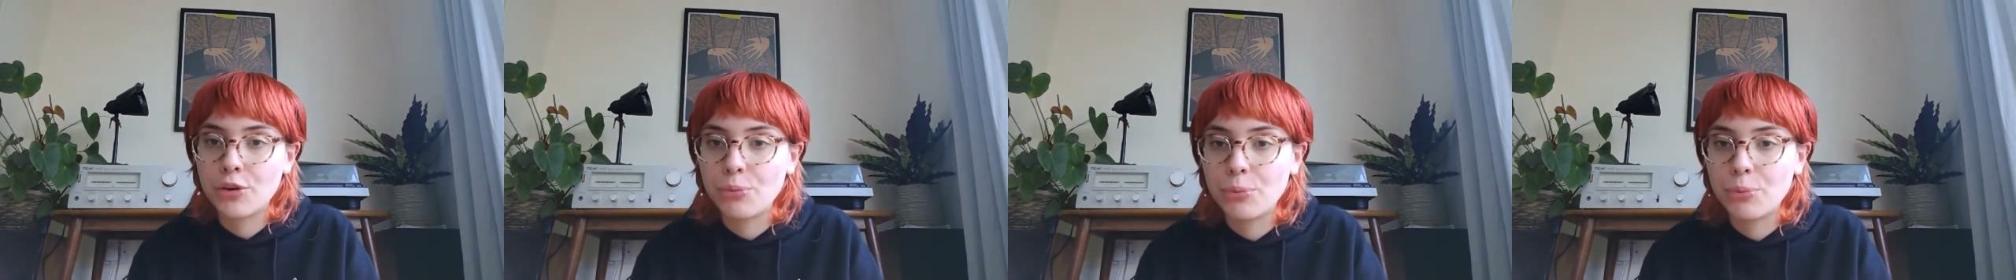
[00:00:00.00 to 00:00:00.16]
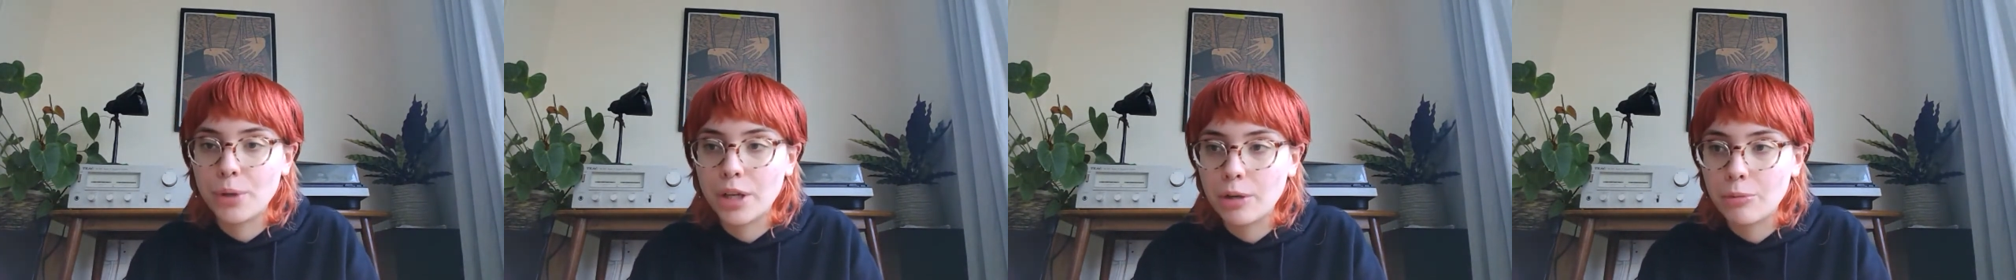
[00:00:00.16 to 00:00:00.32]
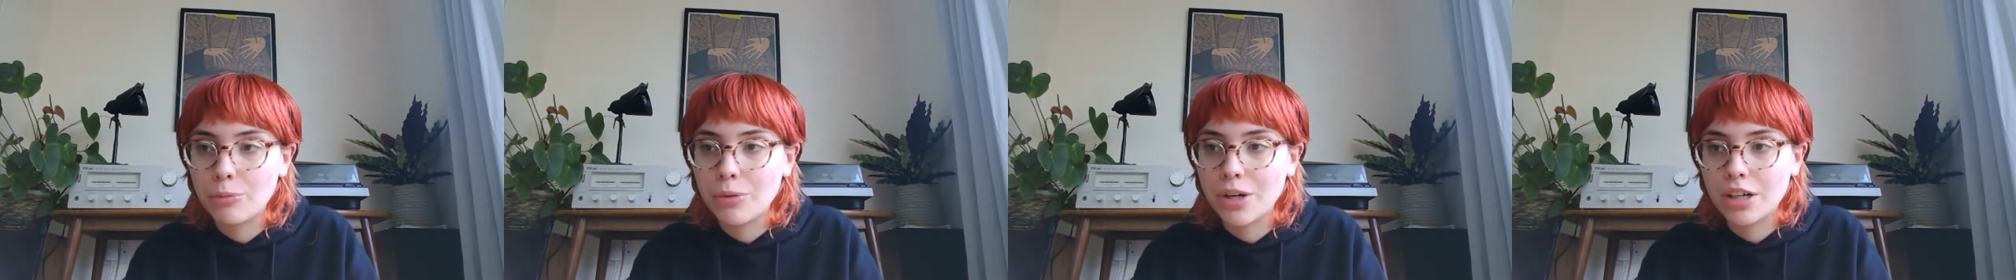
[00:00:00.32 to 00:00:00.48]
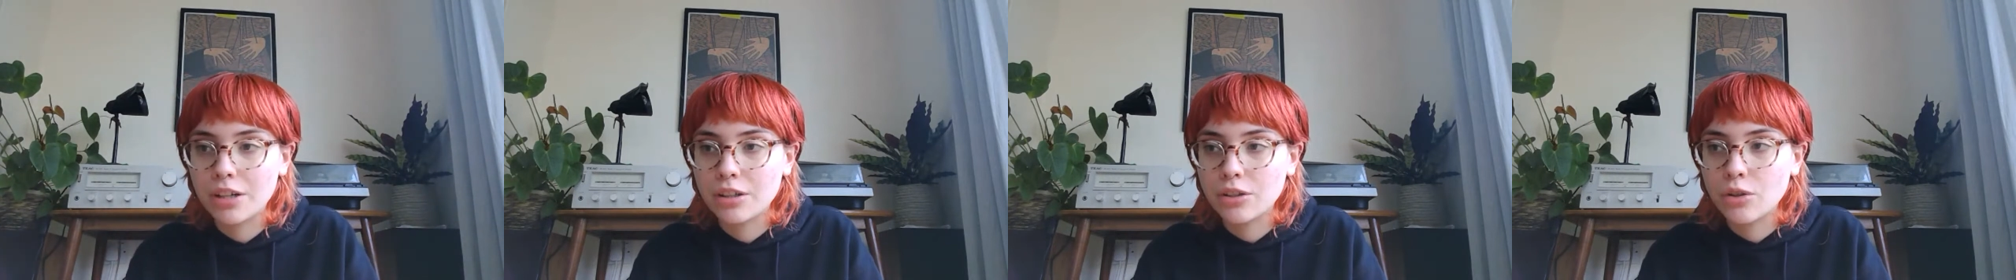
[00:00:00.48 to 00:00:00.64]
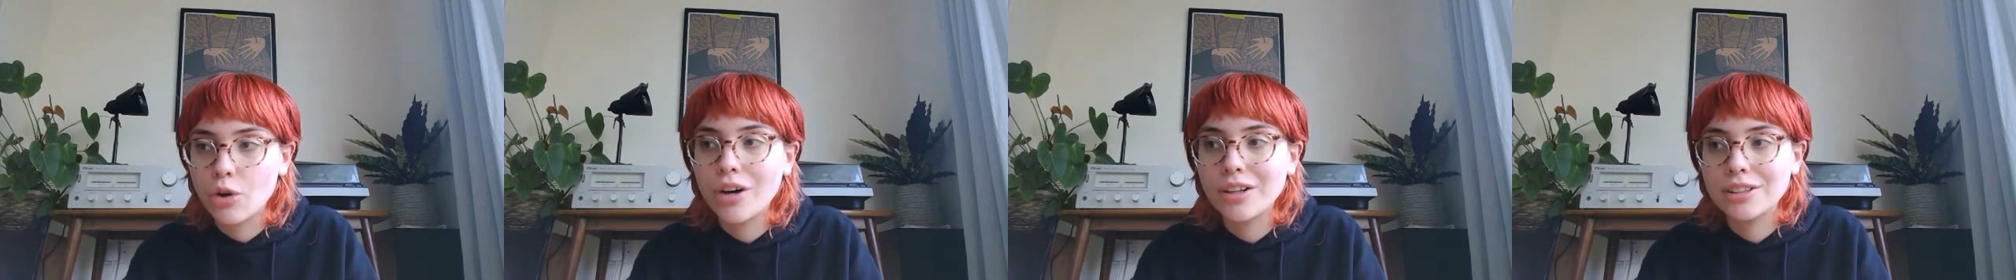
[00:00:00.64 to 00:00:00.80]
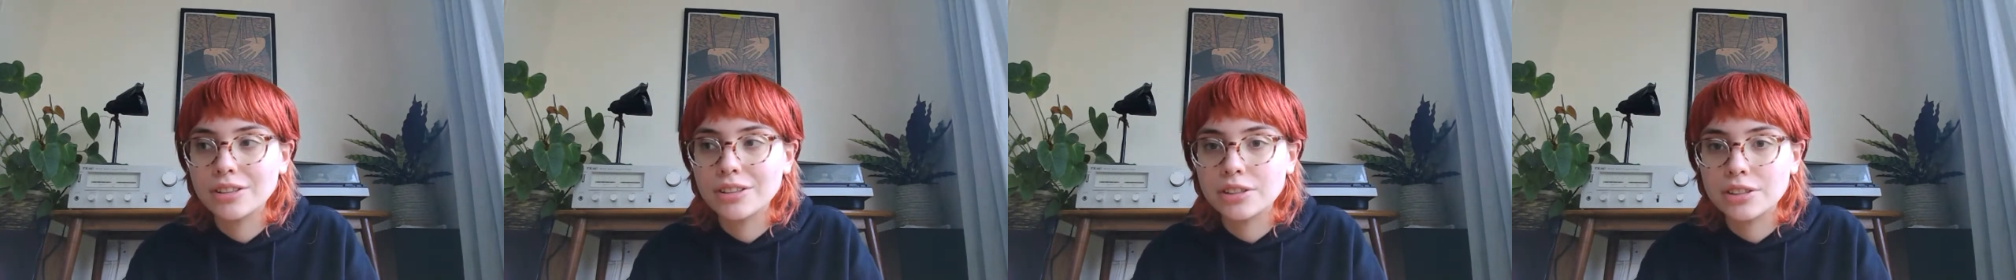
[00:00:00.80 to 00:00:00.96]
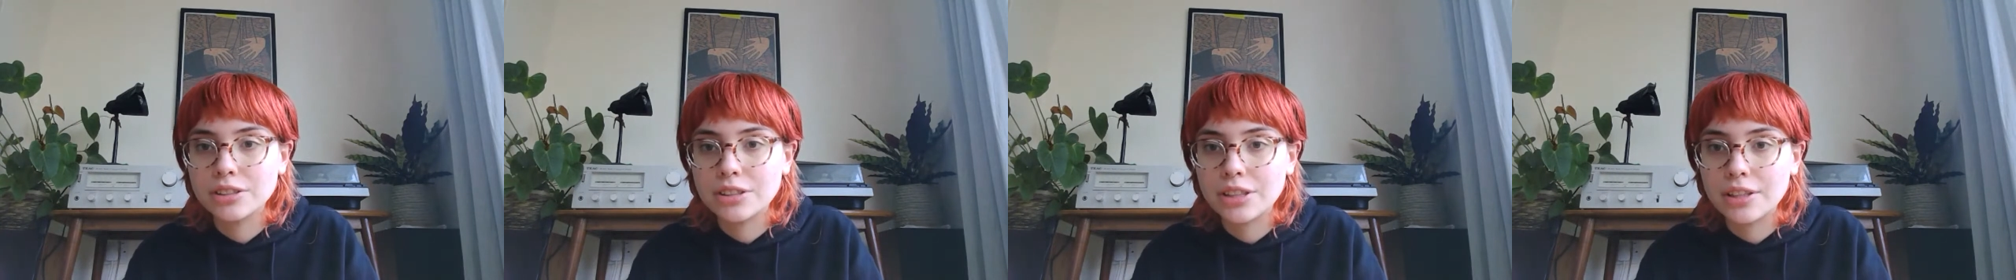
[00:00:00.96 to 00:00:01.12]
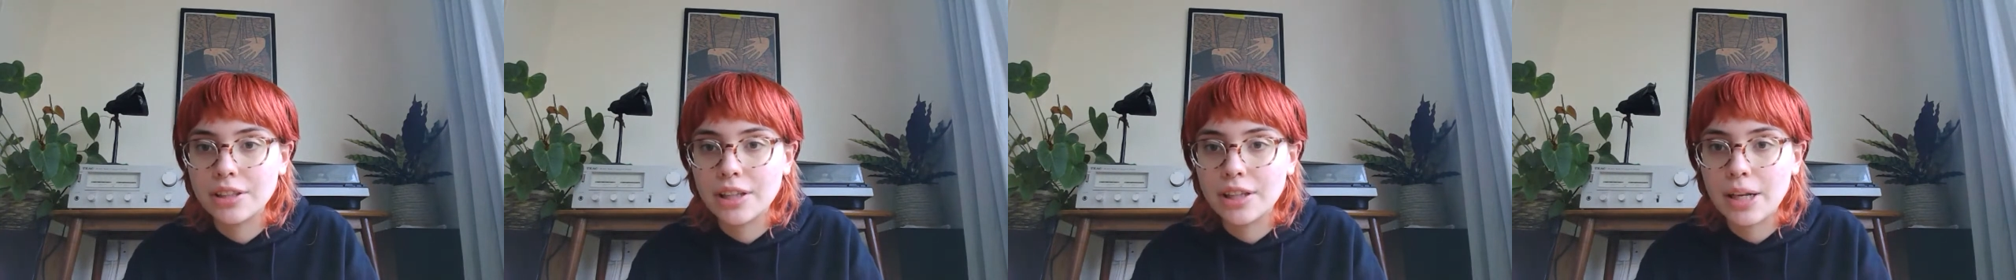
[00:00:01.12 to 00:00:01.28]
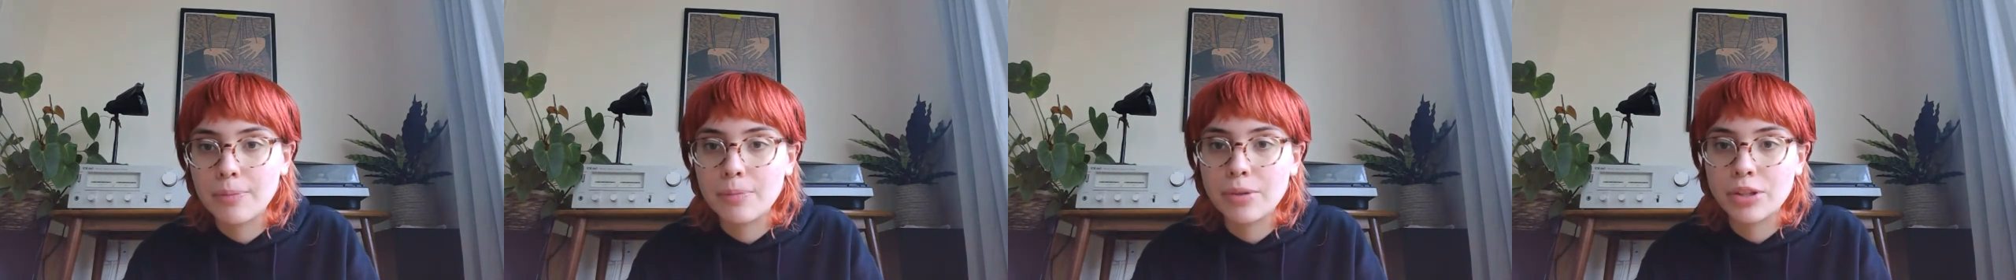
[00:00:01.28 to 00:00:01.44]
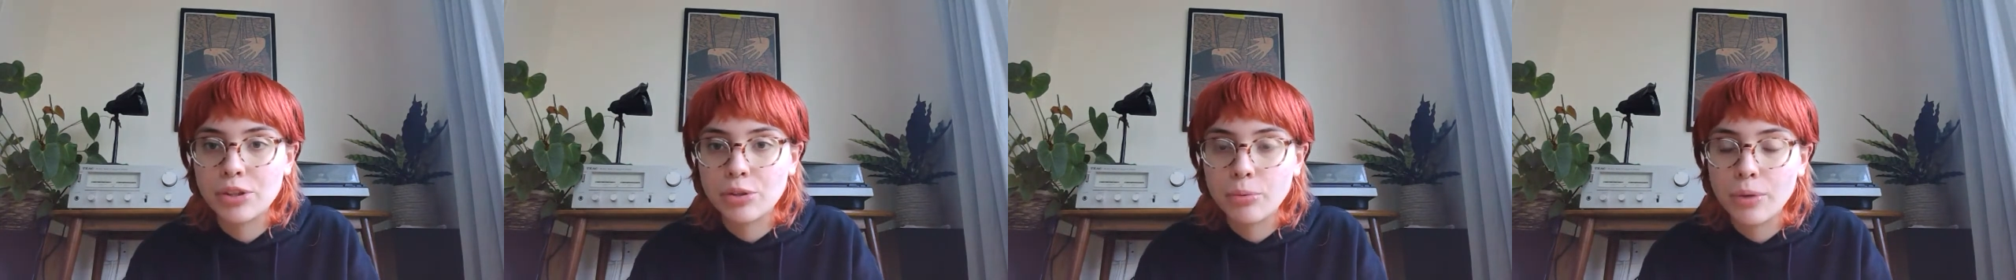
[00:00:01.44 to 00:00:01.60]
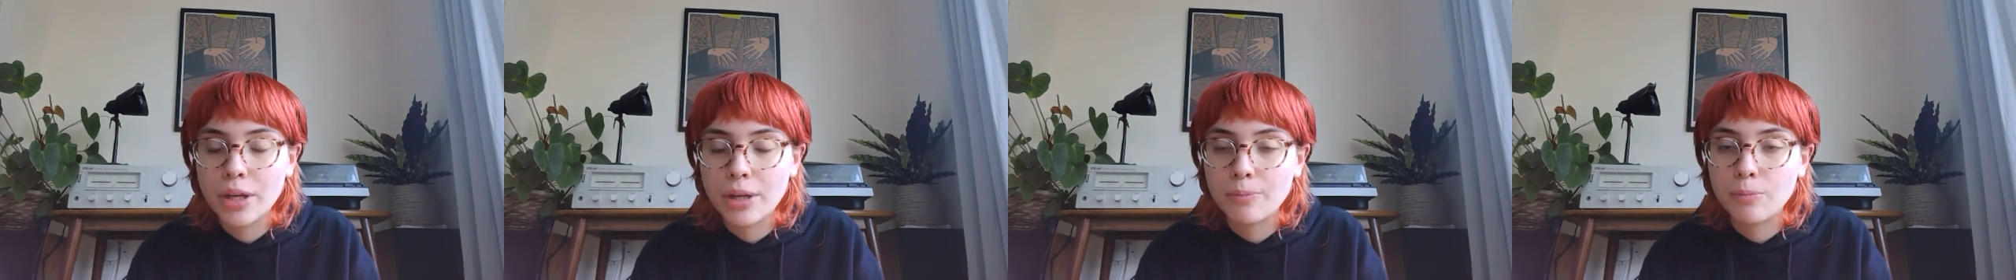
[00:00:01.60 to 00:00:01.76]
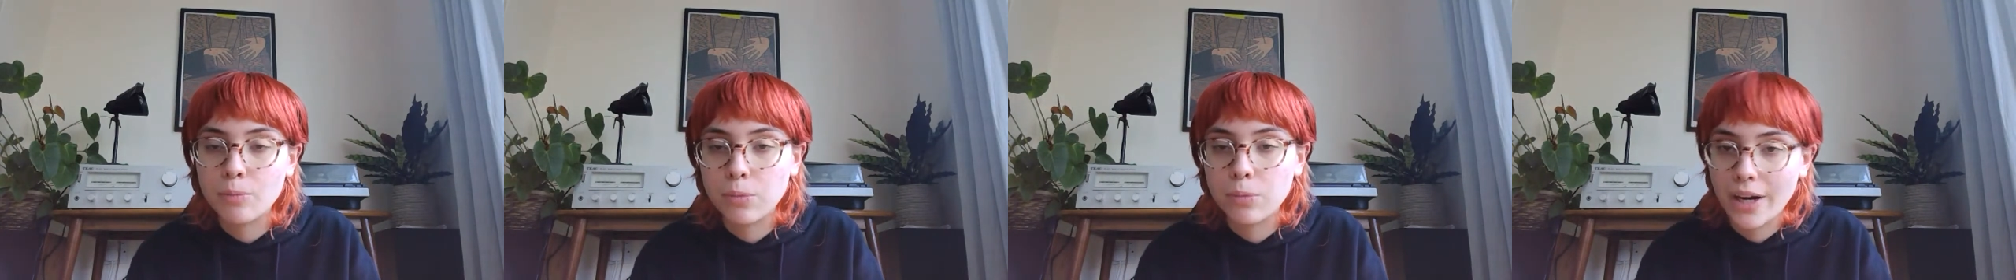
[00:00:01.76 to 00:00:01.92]
we were constantly
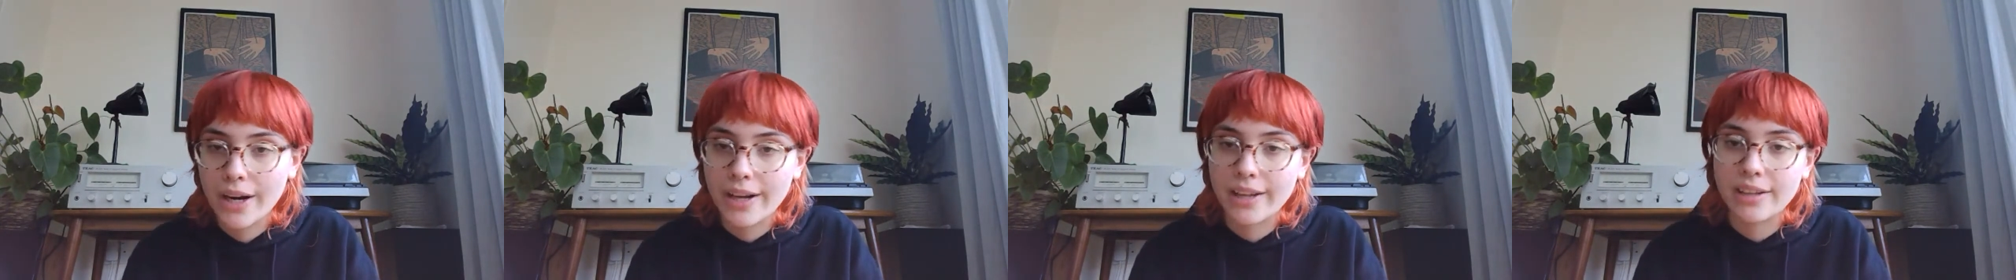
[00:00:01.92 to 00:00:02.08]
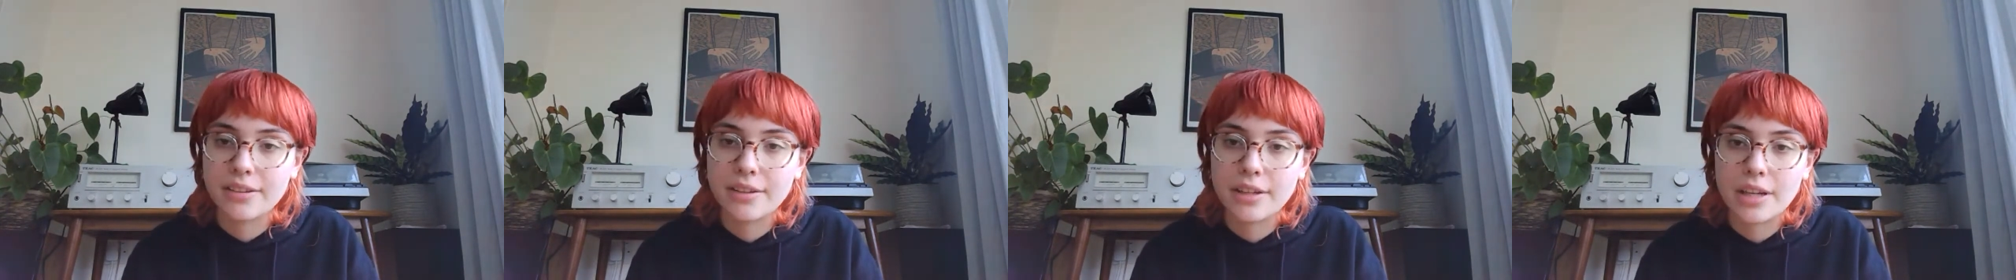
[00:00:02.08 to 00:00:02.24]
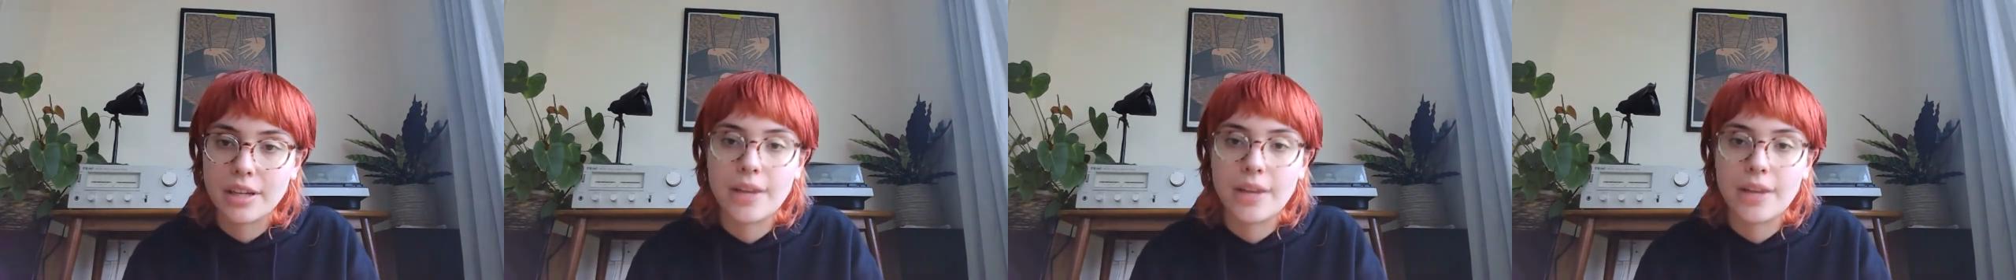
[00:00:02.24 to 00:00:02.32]
between Brighton